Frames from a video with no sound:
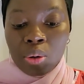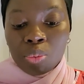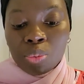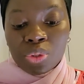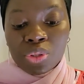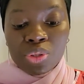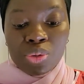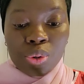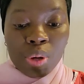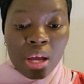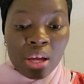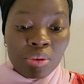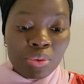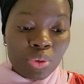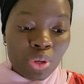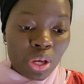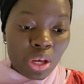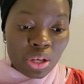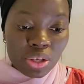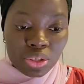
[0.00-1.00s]
with your
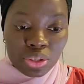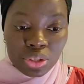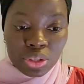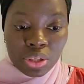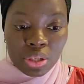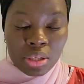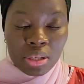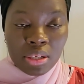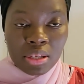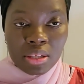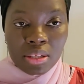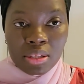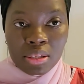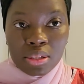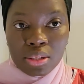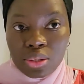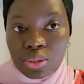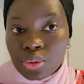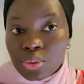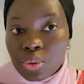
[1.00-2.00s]

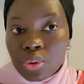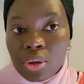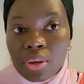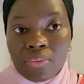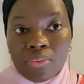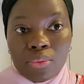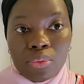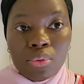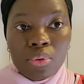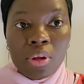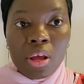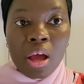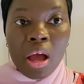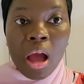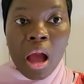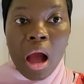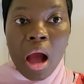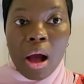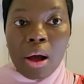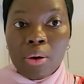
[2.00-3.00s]
educations, you know, even
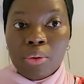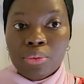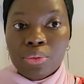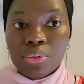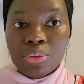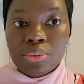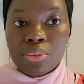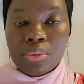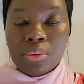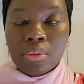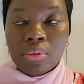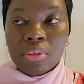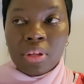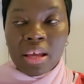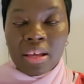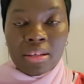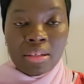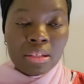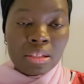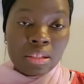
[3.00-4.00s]
how you,
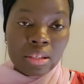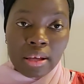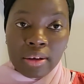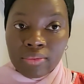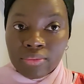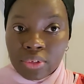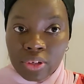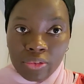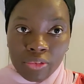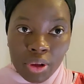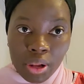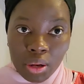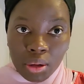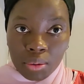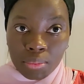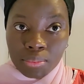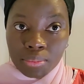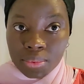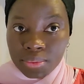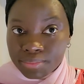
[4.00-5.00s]
like, self-develop